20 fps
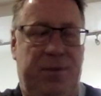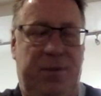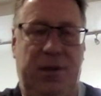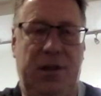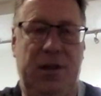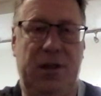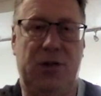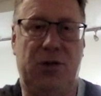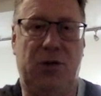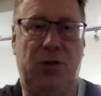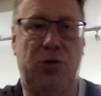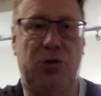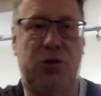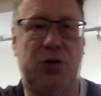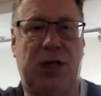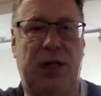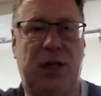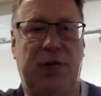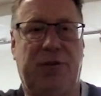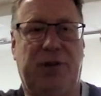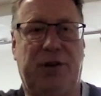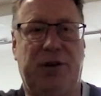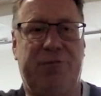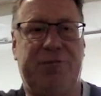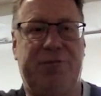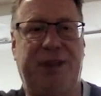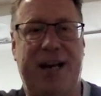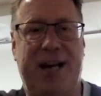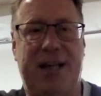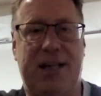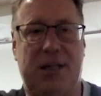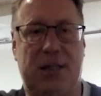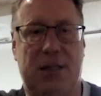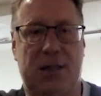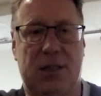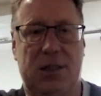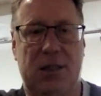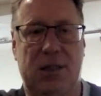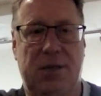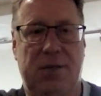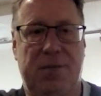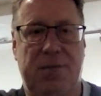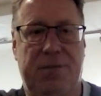These are all significant factors.